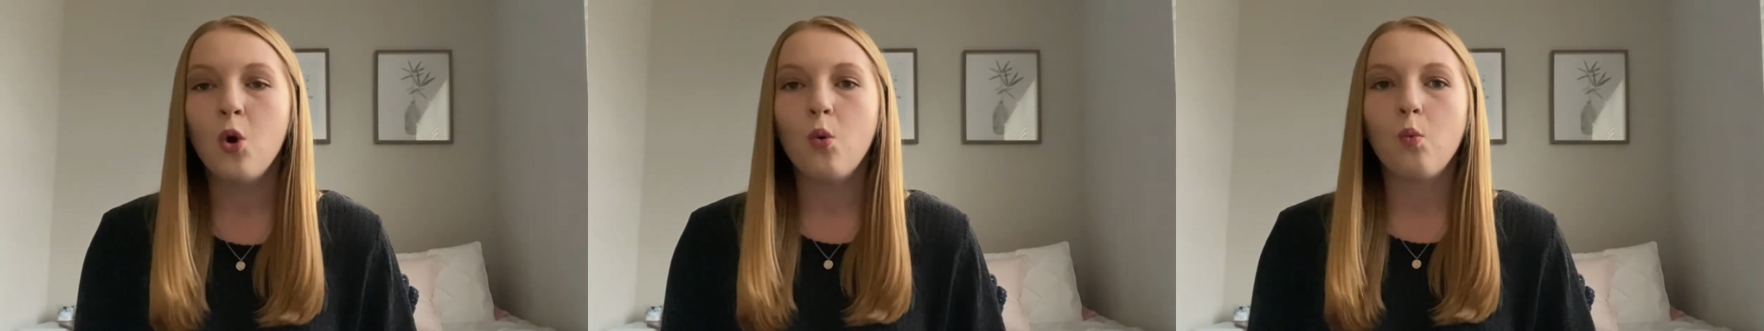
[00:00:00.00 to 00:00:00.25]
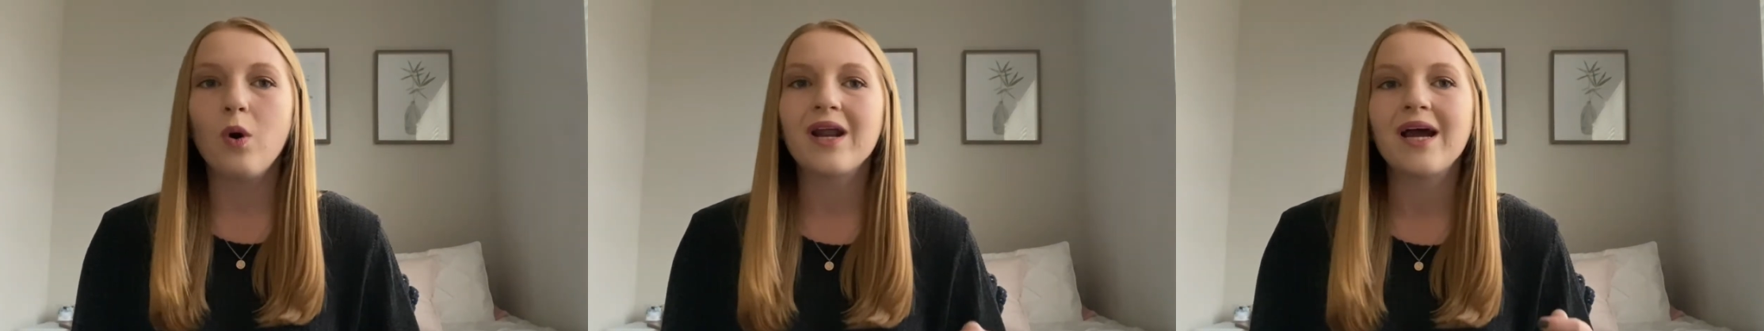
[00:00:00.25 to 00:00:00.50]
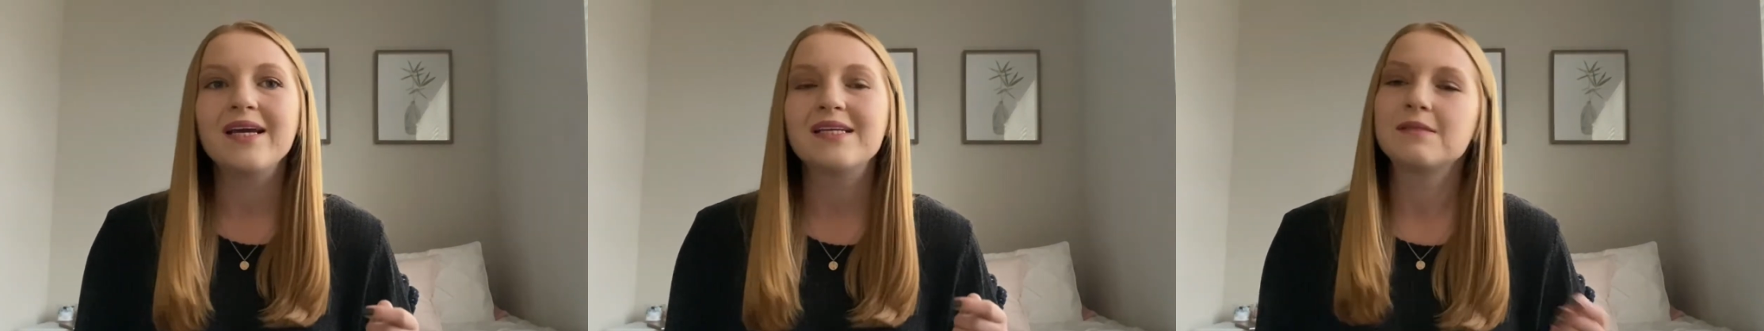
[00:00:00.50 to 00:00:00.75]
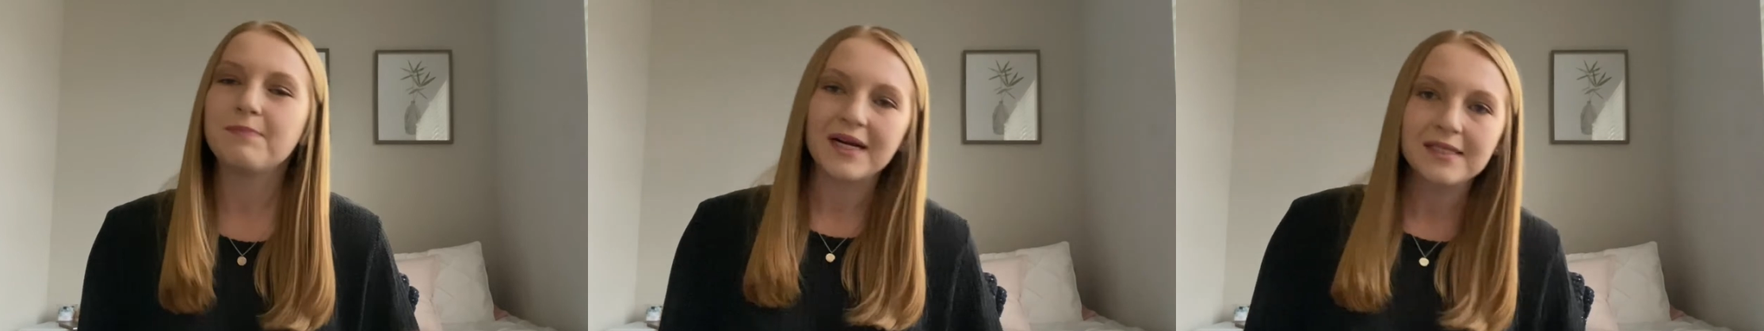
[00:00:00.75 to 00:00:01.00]
what I
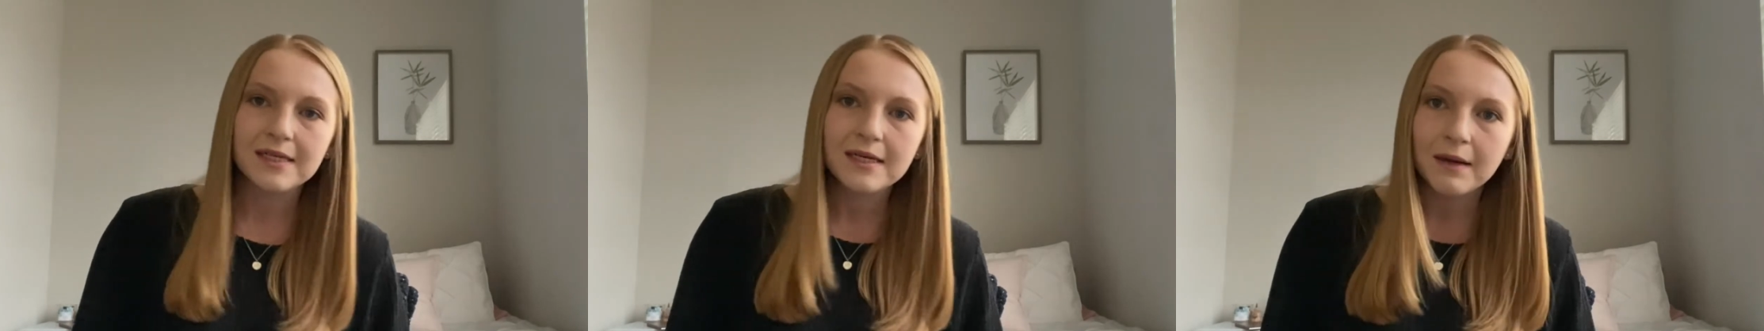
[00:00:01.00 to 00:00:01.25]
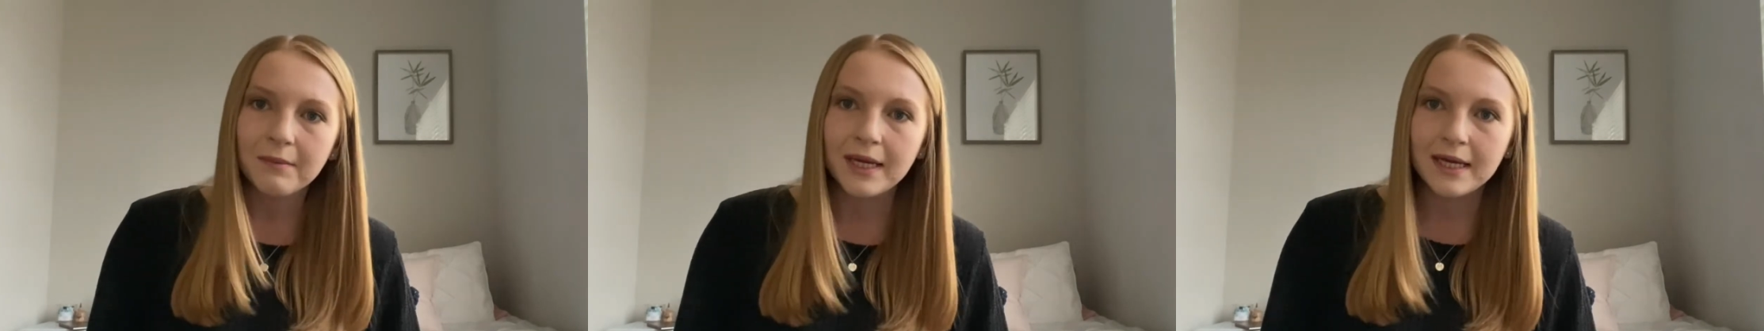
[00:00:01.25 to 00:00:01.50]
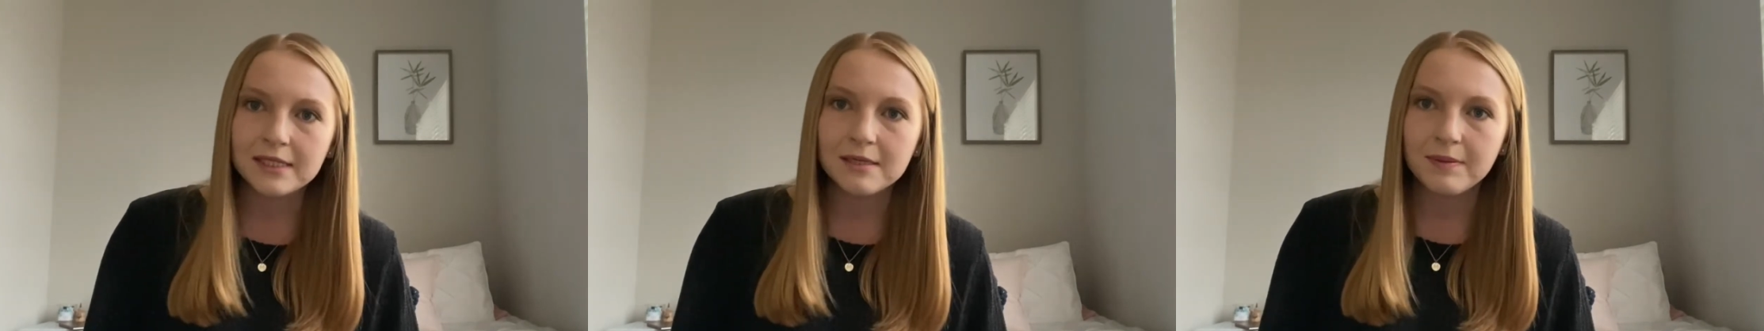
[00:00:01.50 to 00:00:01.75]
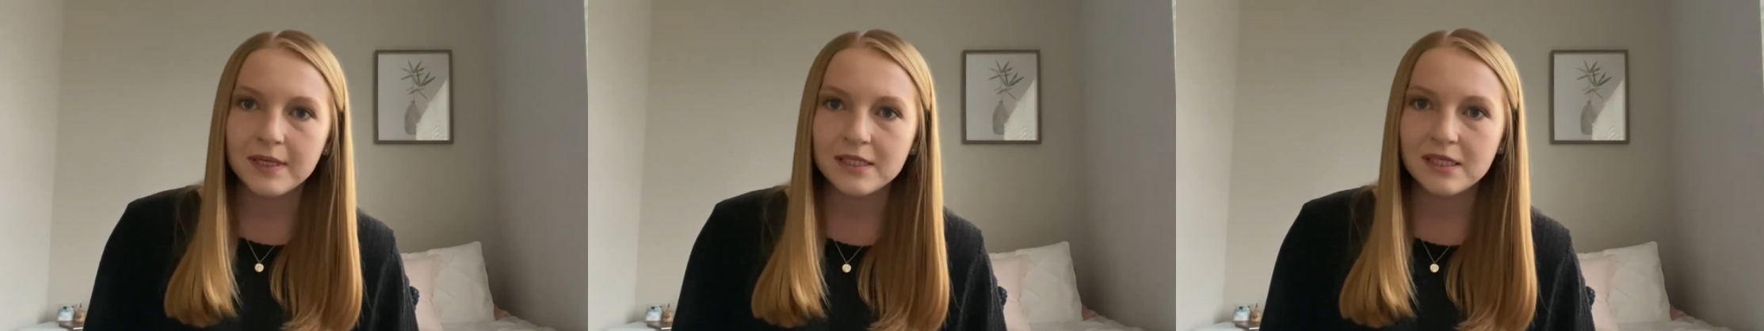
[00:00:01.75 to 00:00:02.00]
expected coming into
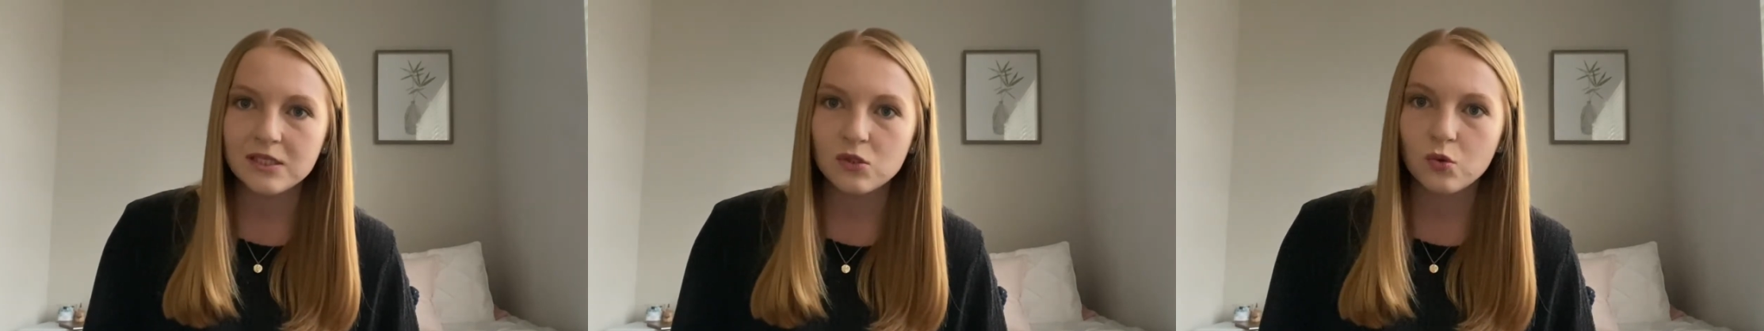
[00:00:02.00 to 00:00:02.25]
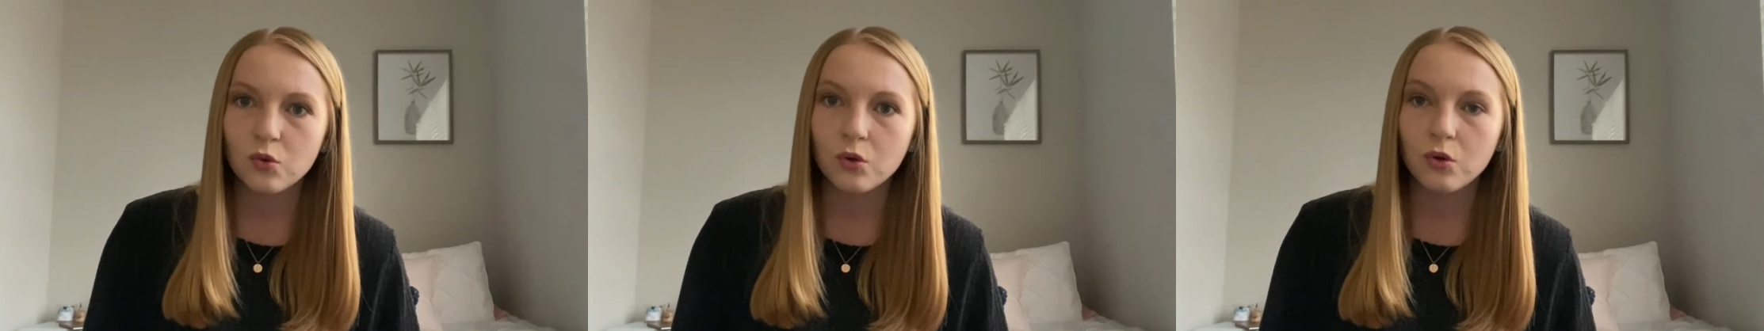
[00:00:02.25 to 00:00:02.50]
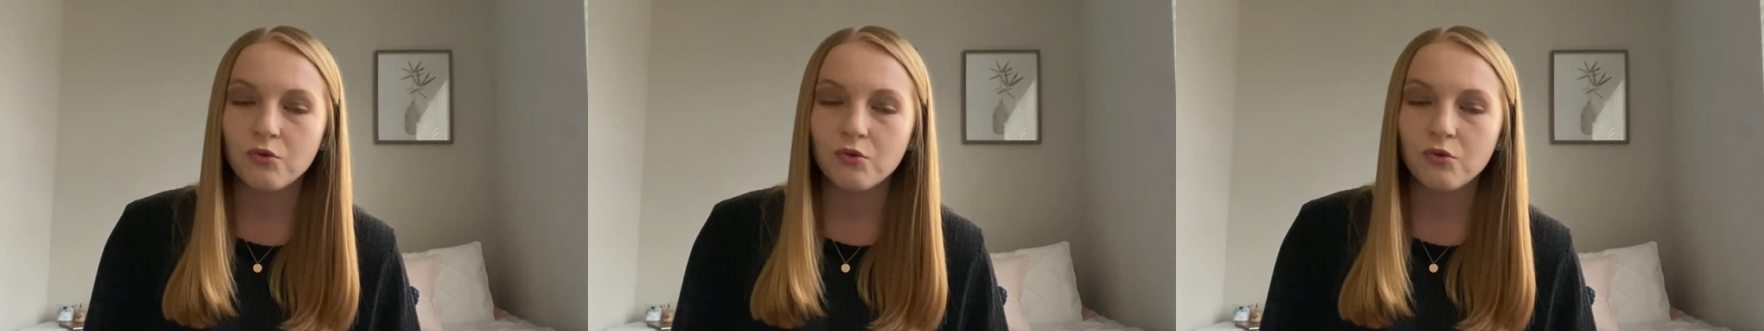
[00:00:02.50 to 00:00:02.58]
PT school